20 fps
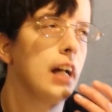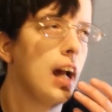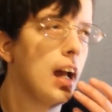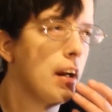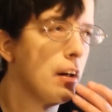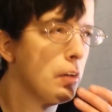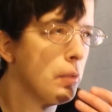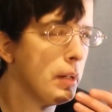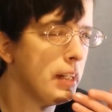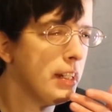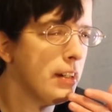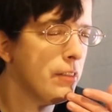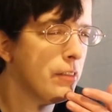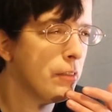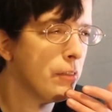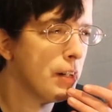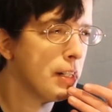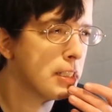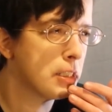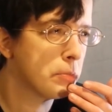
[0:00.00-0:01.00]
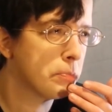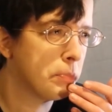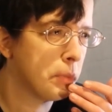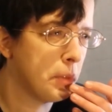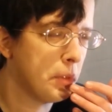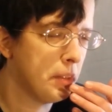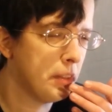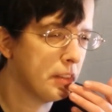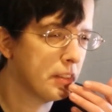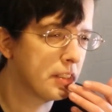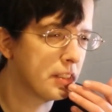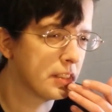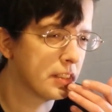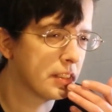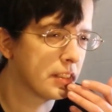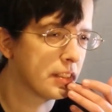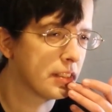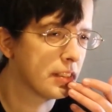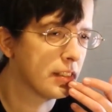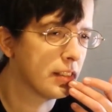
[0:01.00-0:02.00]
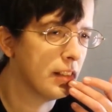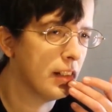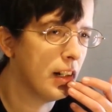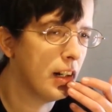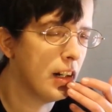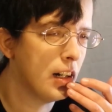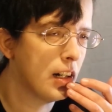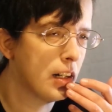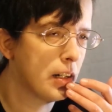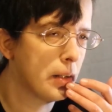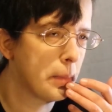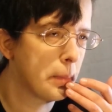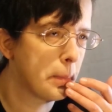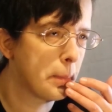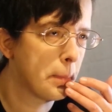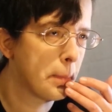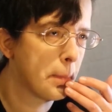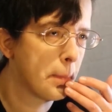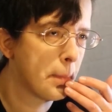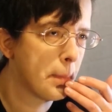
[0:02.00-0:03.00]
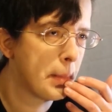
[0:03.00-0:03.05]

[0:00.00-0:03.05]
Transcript: God, I don't want to give away spoilers though. Um,